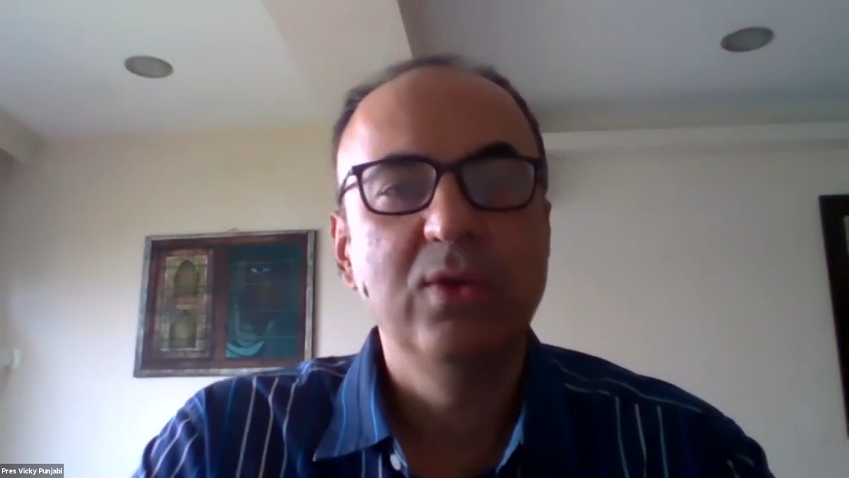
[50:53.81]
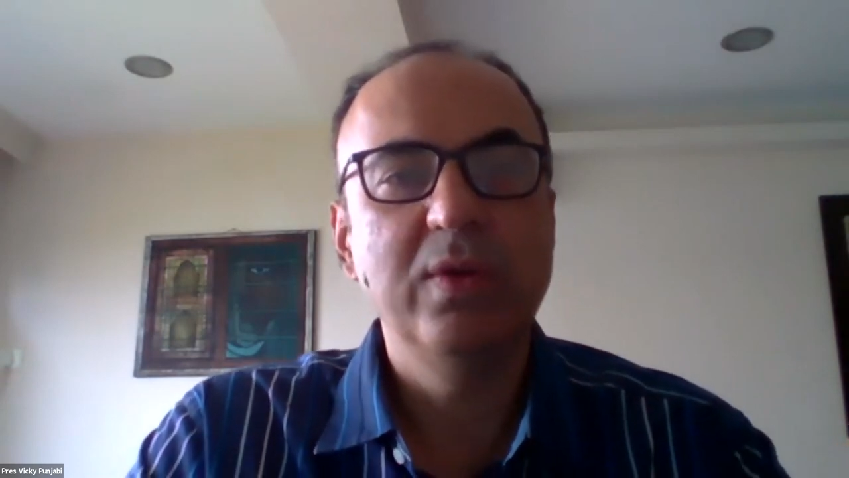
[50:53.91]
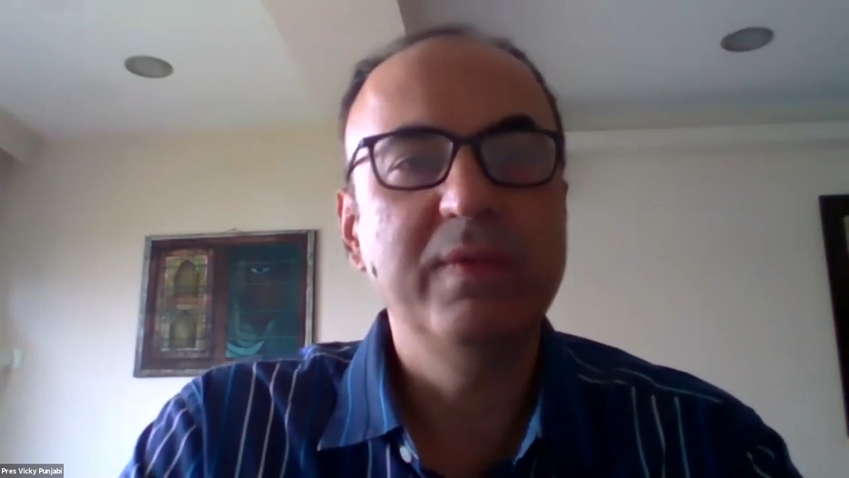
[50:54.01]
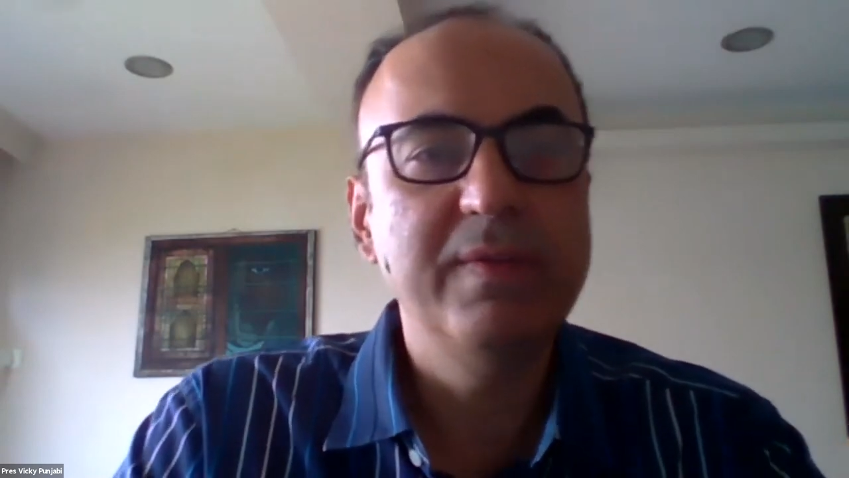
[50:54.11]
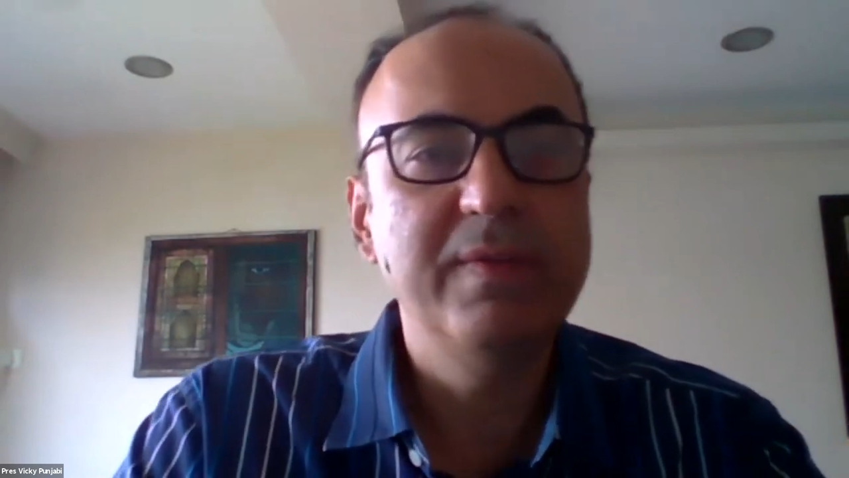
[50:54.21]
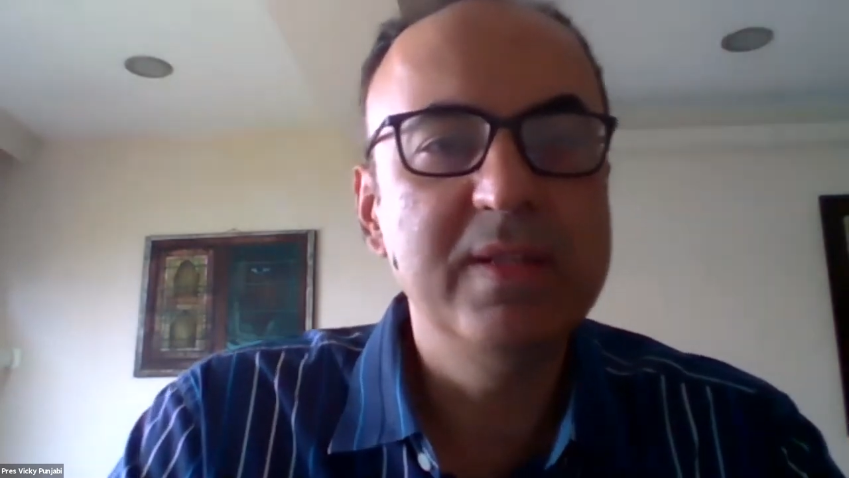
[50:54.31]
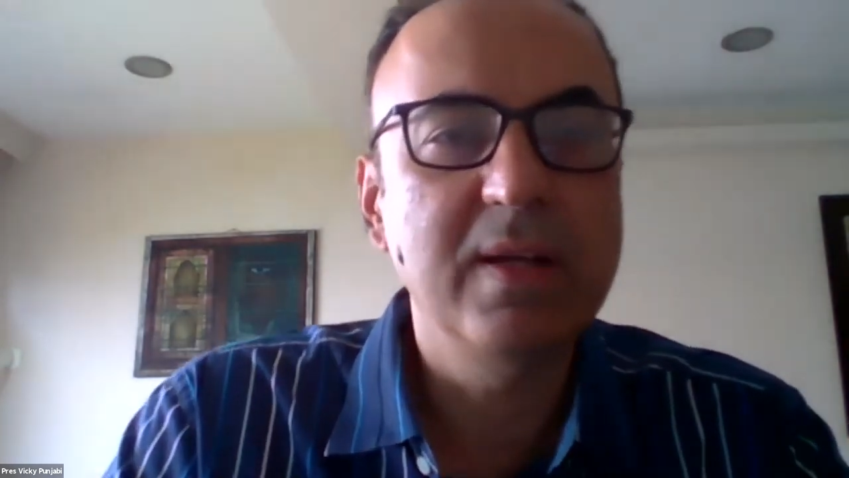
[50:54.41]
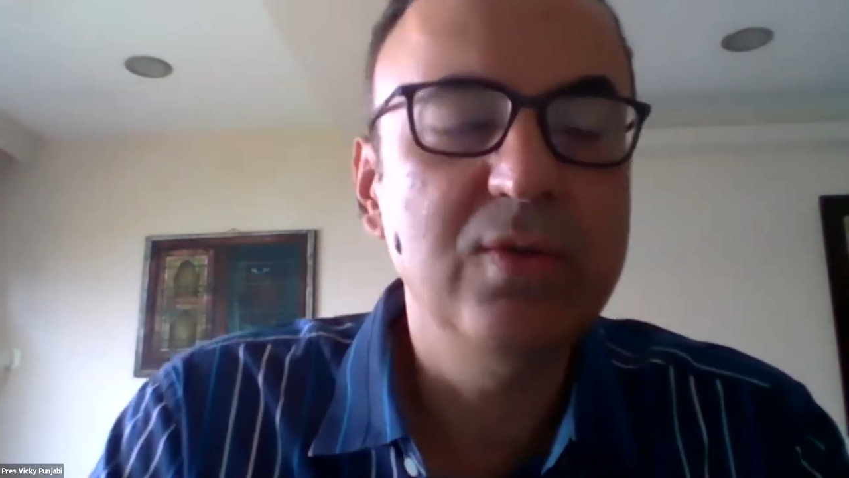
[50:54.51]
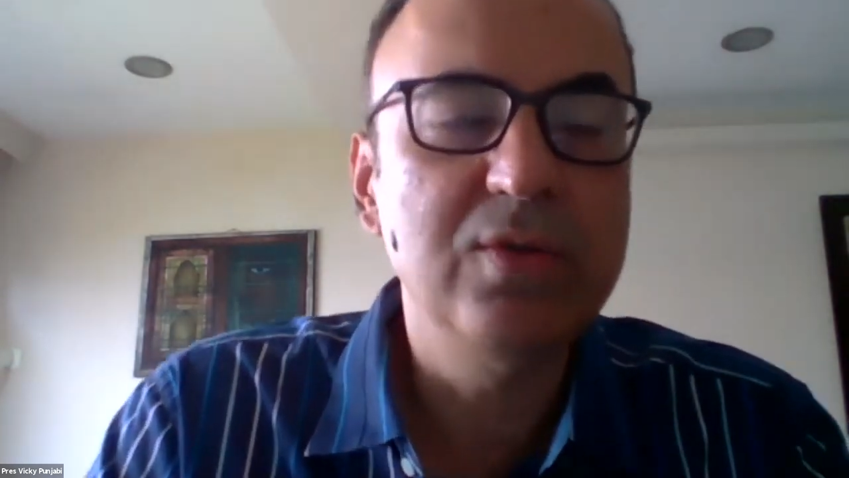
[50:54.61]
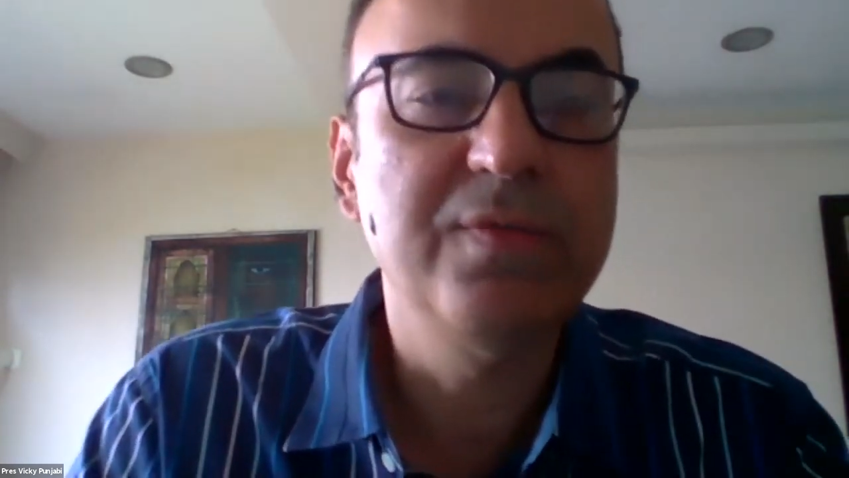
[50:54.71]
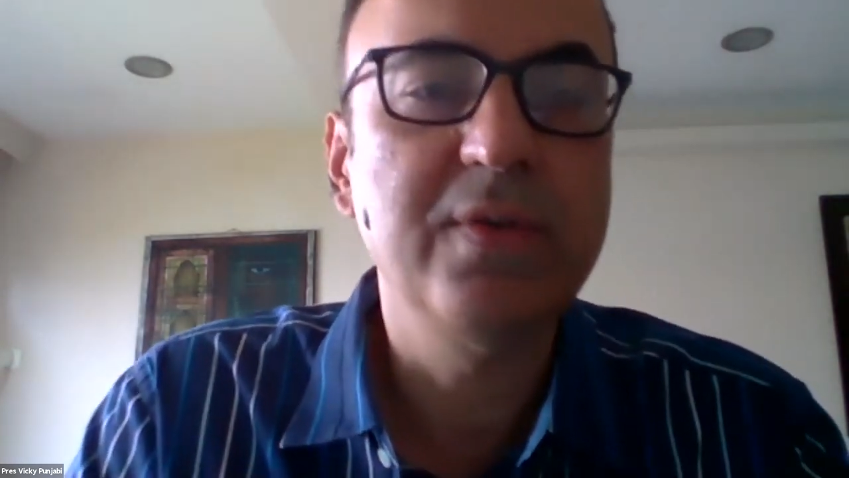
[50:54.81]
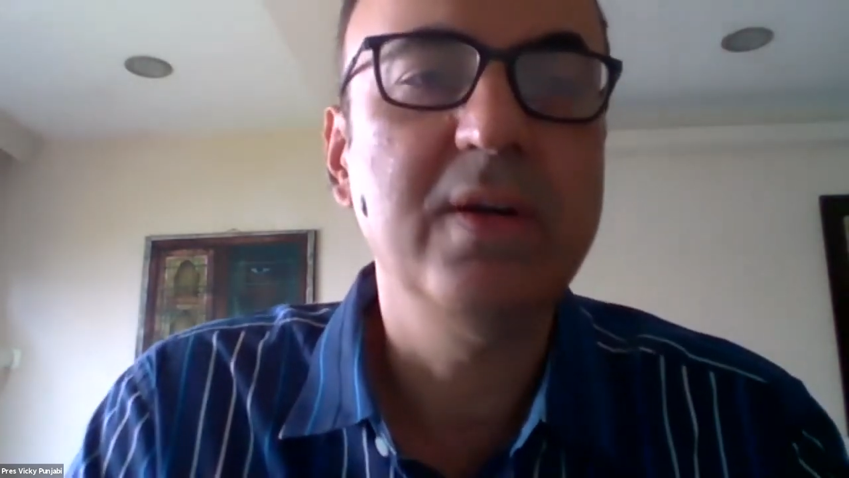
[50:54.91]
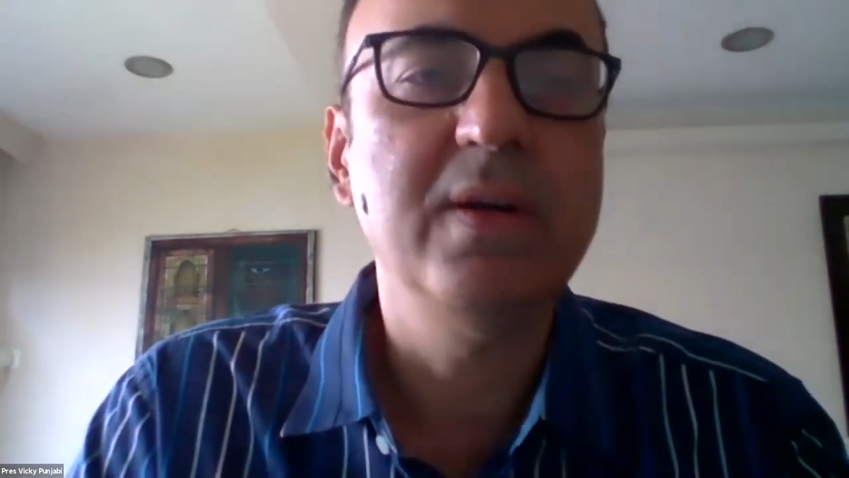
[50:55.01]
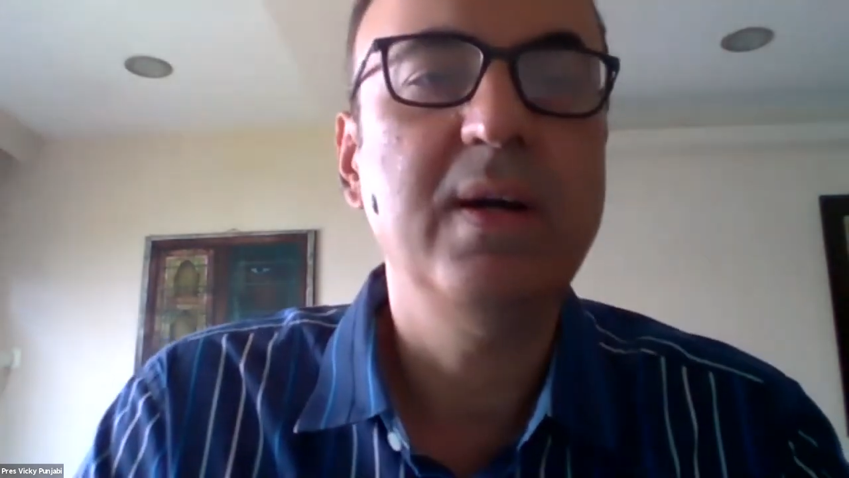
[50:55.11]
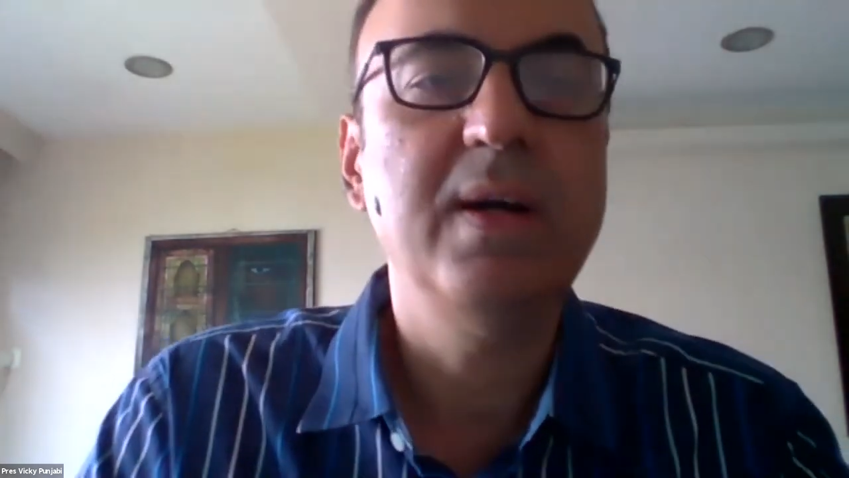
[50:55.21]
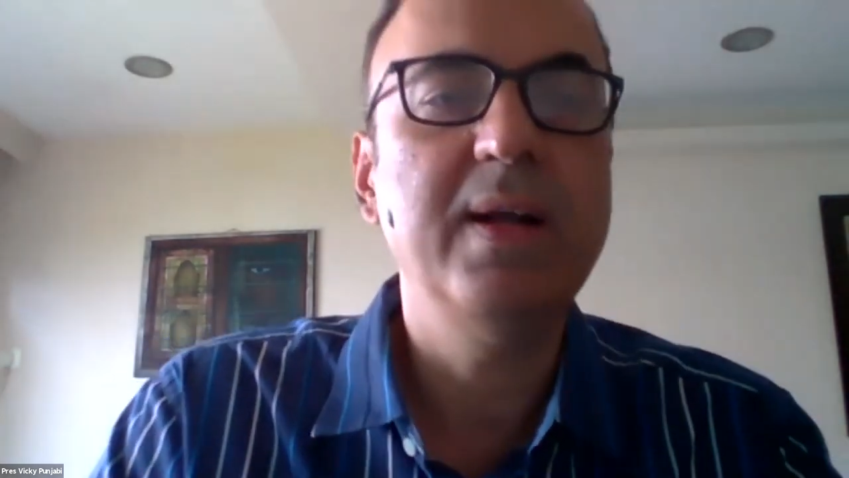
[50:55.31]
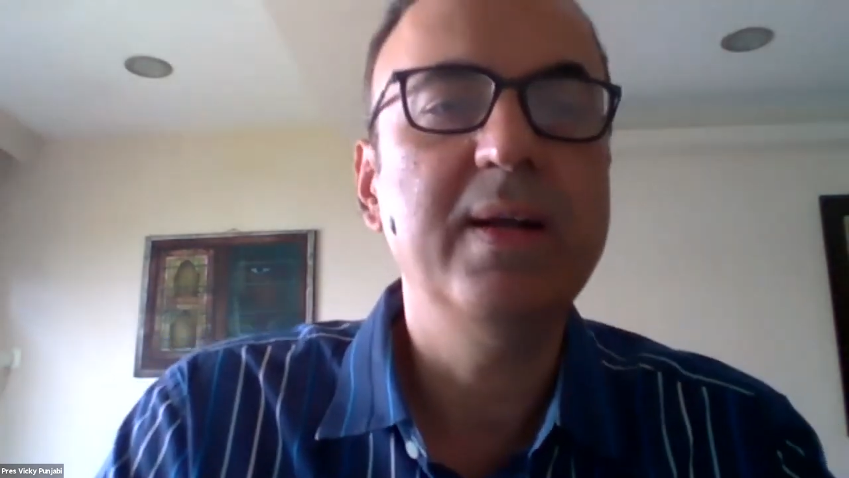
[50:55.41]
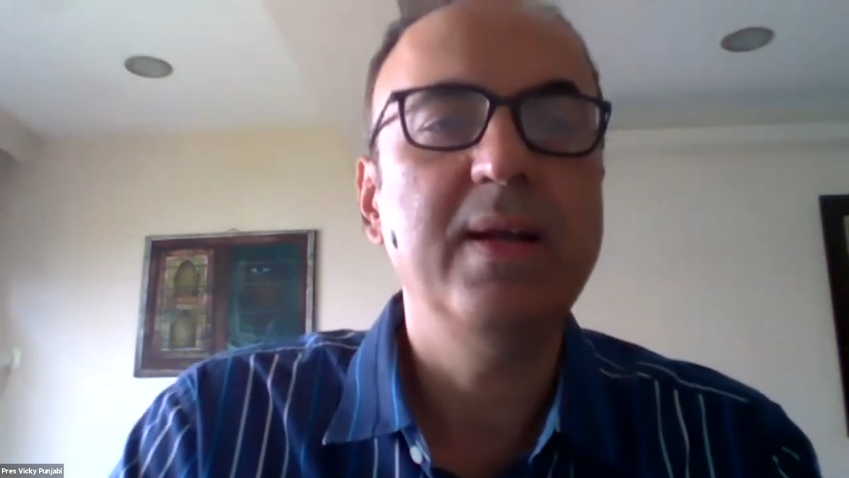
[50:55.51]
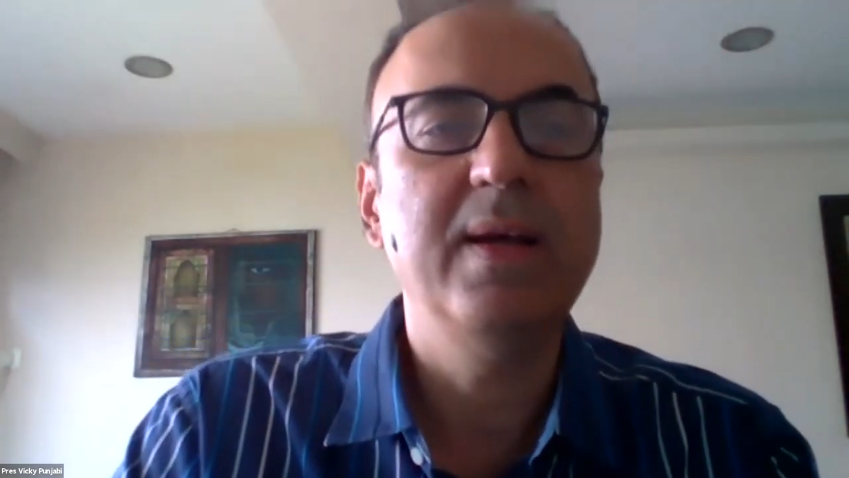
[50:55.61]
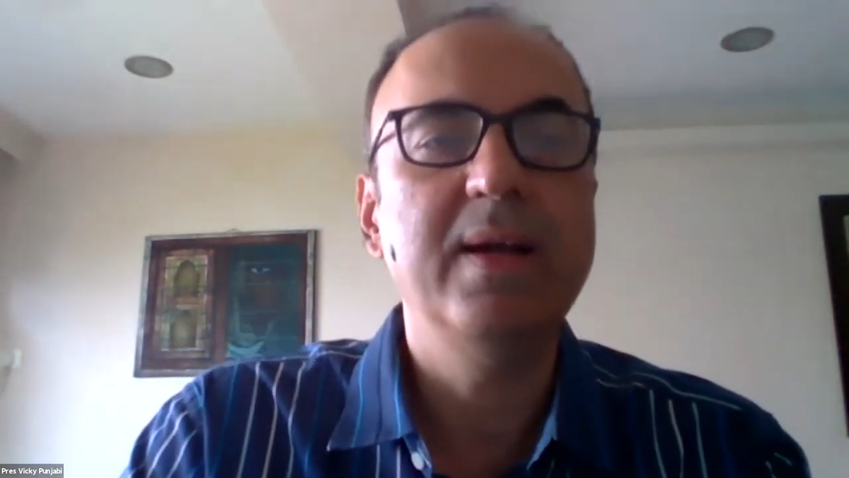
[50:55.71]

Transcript: You have given solution for heart